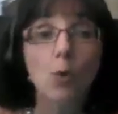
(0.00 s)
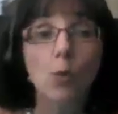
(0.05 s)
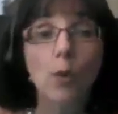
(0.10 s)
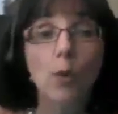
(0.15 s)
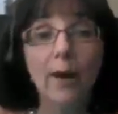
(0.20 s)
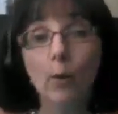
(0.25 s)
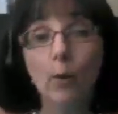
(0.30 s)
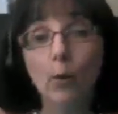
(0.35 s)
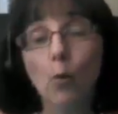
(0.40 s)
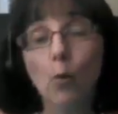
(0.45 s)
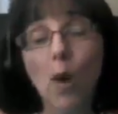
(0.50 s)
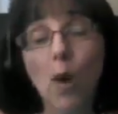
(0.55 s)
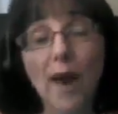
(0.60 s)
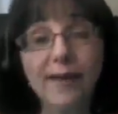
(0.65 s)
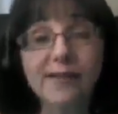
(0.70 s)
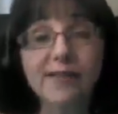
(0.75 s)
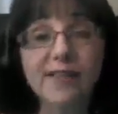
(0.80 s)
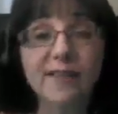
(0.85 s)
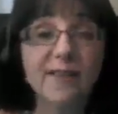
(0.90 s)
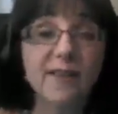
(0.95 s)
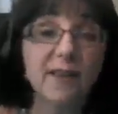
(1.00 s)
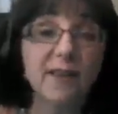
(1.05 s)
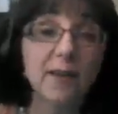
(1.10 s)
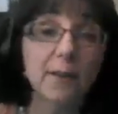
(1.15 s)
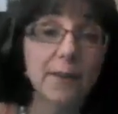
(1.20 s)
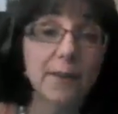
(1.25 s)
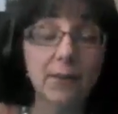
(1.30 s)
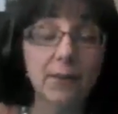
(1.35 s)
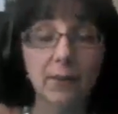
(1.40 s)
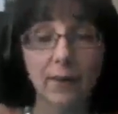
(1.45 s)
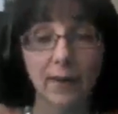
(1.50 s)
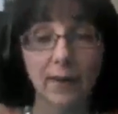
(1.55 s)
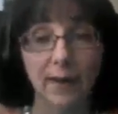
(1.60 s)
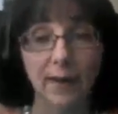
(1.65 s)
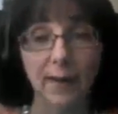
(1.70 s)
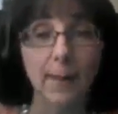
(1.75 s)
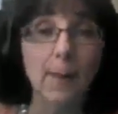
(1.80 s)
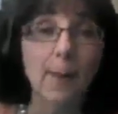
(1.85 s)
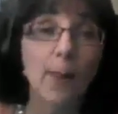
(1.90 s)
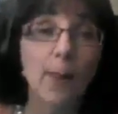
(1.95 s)
Where one is in the
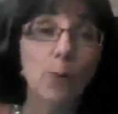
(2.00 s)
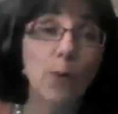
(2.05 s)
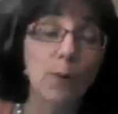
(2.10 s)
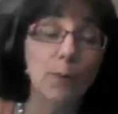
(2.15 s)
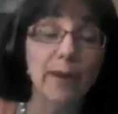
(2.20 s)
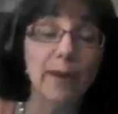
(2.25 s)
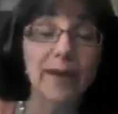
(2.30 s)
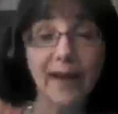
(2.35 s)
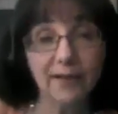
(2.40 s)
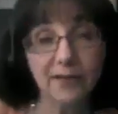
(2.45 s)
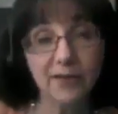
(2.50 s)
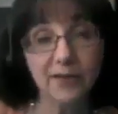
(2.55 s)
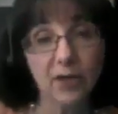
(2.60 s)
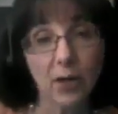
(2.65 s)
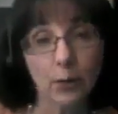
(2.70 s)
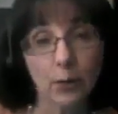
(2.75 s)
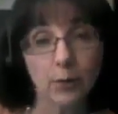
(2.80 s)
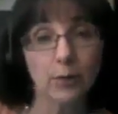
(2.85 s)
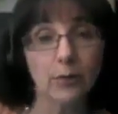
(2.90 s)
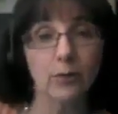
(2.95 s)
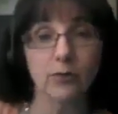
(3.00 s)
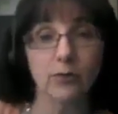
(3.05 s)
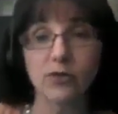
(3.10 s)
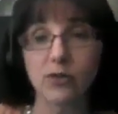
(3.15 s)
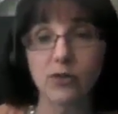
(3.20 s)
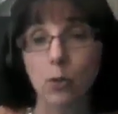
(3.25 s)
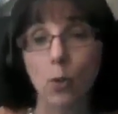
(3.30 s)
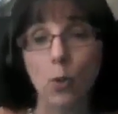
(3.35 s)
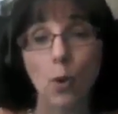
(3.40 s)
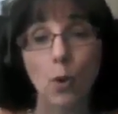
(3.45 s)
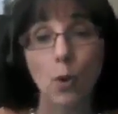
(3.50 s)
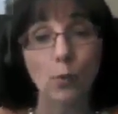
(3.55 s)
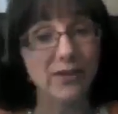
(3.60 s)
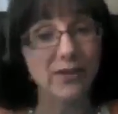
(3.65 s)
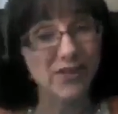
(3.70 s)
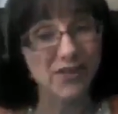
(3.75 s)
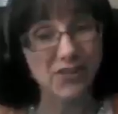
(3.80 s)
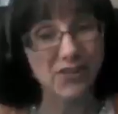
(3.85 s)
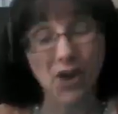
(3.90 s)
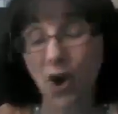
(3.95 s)
community, where we get to go to their school,
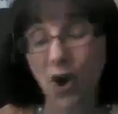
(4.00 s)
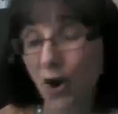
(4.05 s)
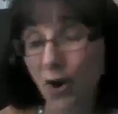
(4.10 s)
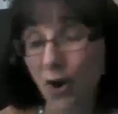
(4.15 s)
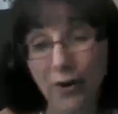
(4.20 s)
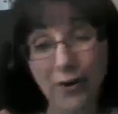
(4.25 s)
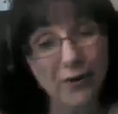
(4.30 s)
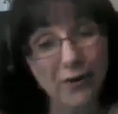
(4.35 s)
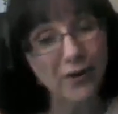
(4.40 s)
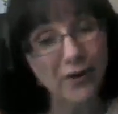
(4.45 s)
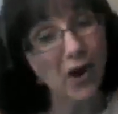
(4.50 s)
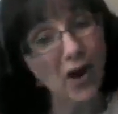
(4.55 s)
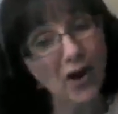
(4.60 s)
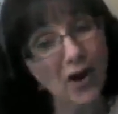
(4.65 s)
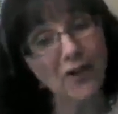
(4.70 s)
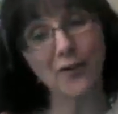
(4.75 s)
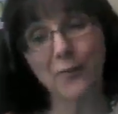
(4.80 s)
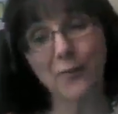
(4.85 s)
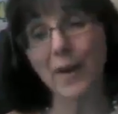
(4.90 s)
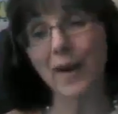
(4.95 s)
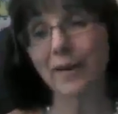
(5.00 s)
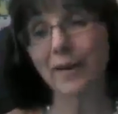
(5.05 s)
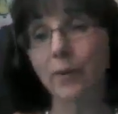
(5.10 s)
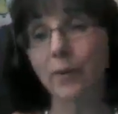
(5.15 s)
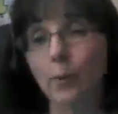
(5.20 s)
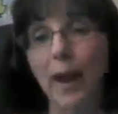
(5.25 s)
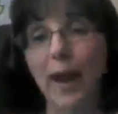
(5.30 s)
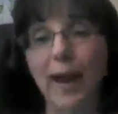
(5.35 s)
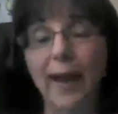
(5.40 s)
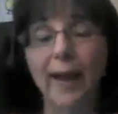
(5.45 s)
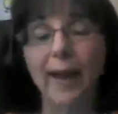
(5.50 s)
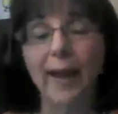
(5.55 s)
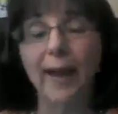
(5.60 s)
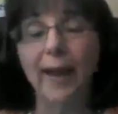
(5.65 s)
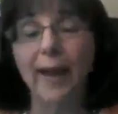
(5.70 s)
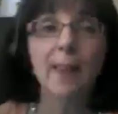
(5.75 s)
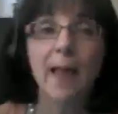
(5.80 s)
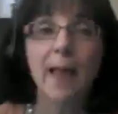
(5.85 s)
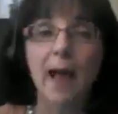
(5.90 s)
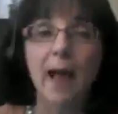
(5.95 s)
which is harder and harder, by the way,